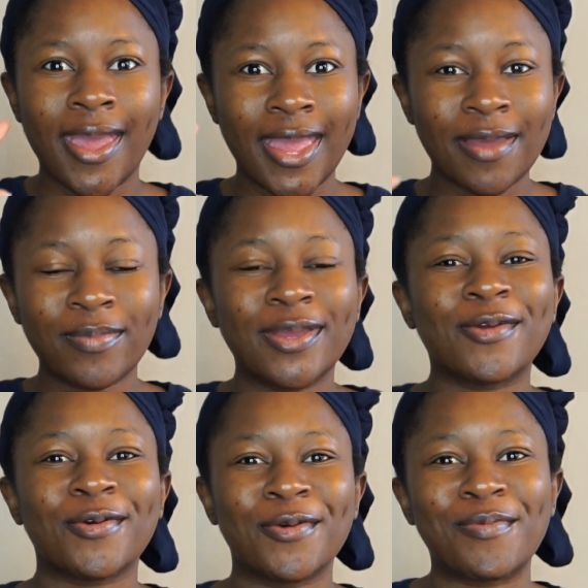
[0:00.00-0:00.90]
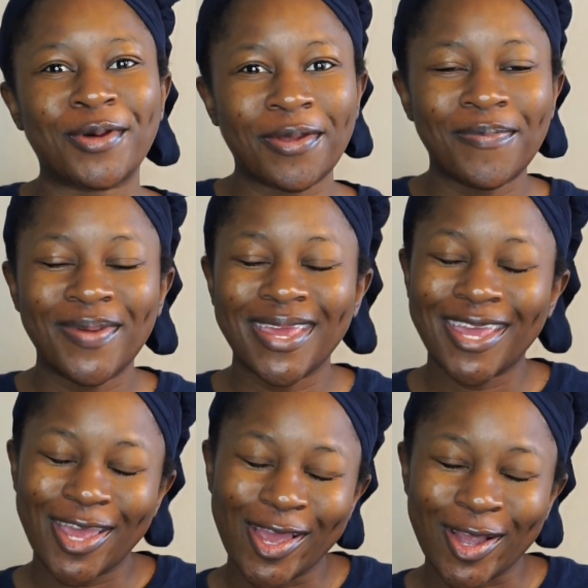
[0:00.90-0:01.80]
Hey MB crew, Mona
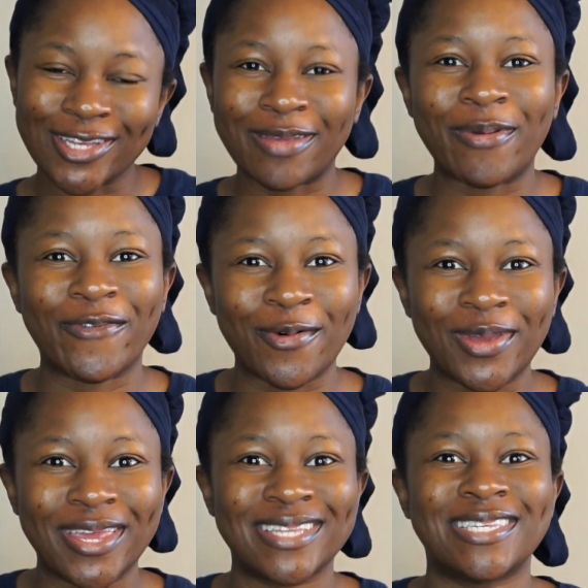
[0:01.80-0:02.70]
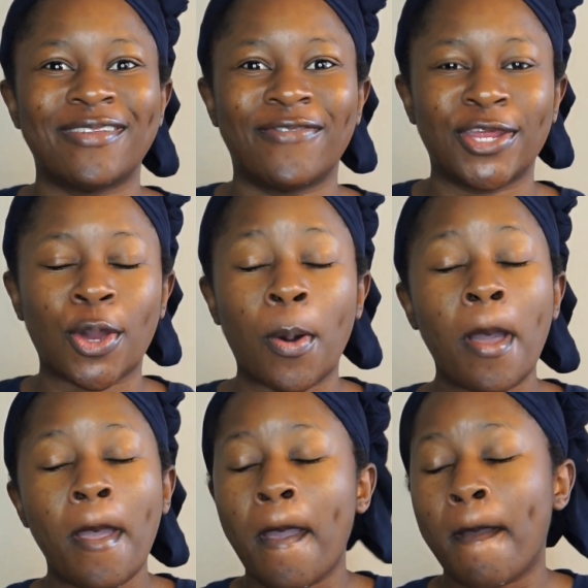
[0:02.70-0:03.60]
B here. So before we get into the video,
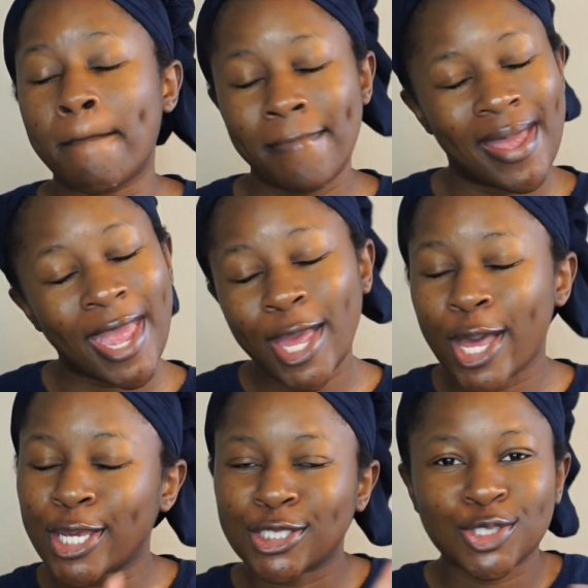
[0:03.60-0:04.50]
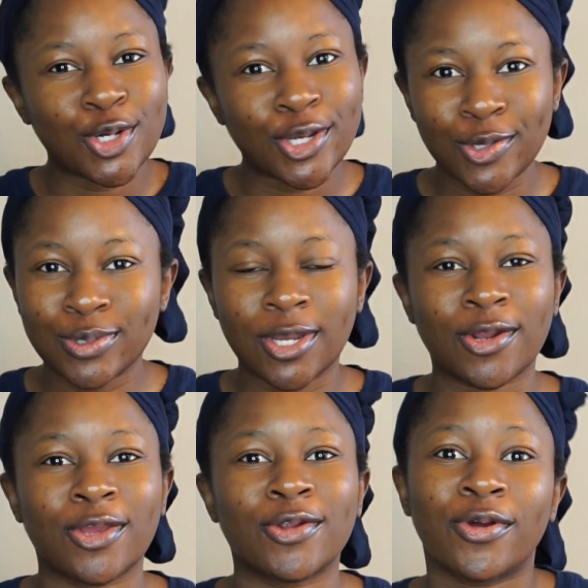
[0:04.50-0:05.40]
make sure you
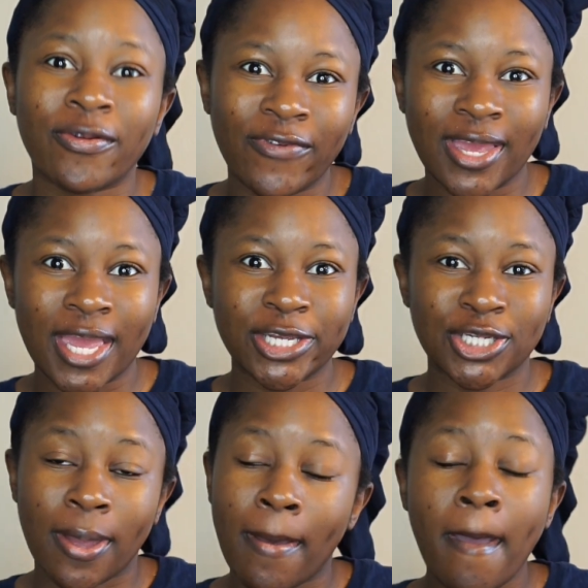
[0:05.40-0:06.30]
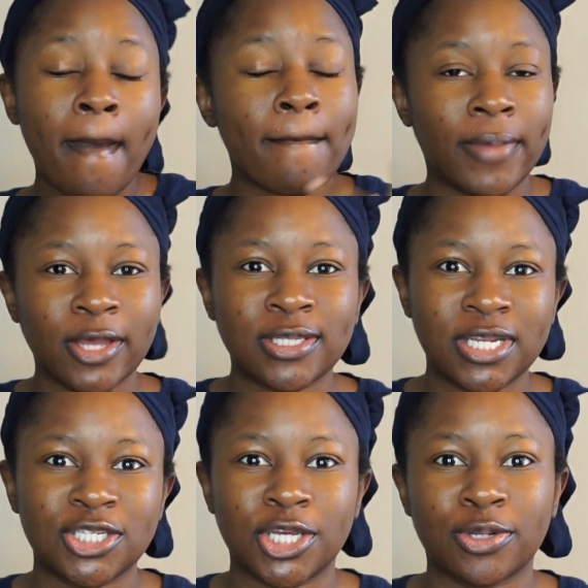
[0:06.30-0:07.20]
turn on your notification bell to
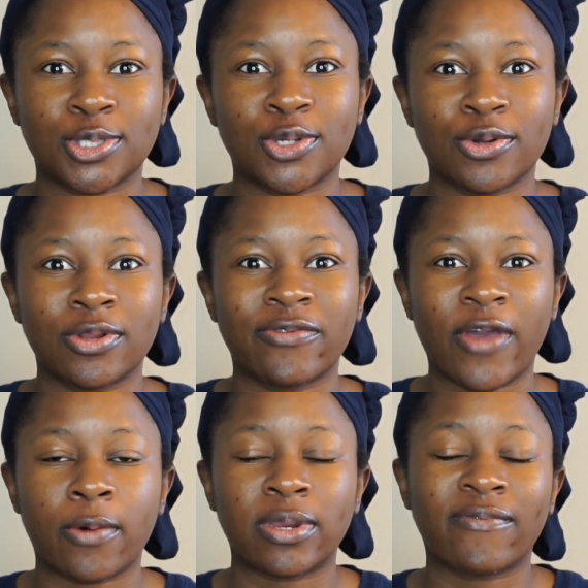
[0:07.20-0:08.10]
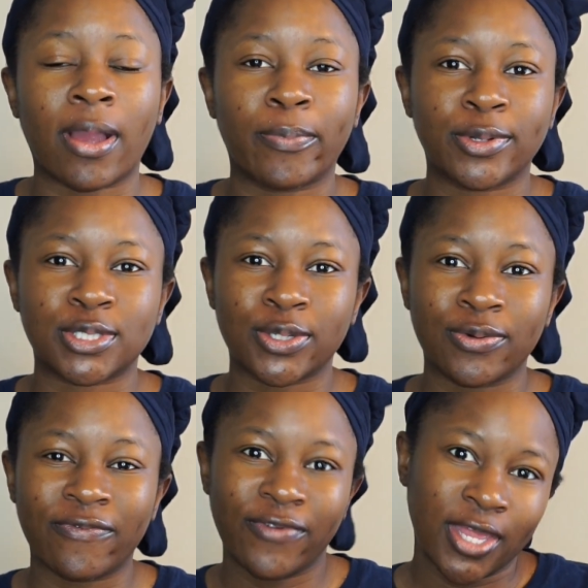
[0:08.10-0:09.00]
this channel so you're notified whenever I post a
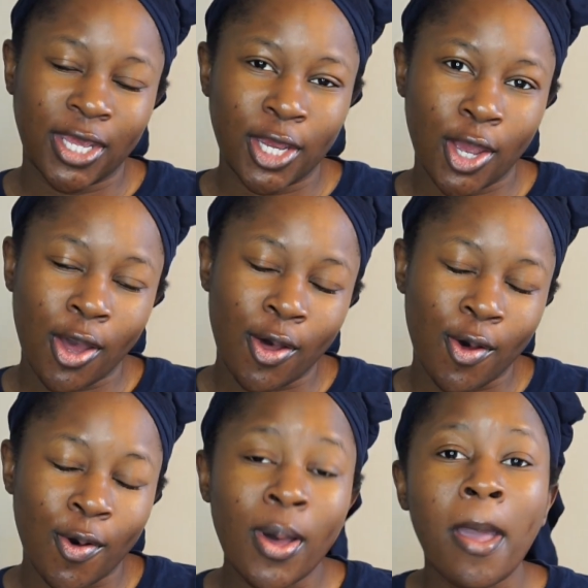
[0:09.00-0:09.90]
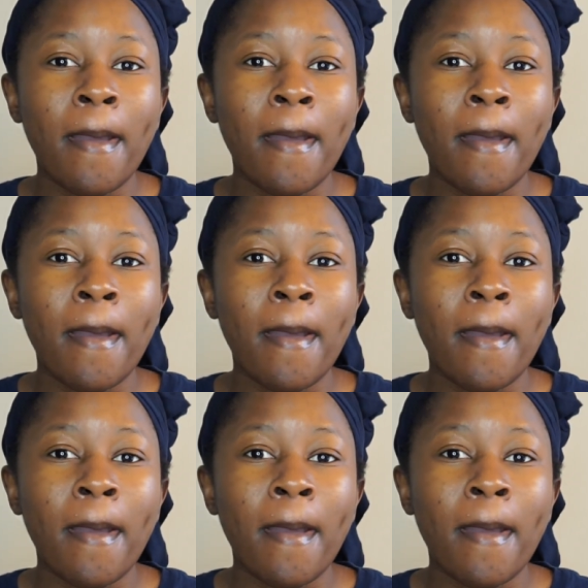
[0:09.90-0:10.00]
new video.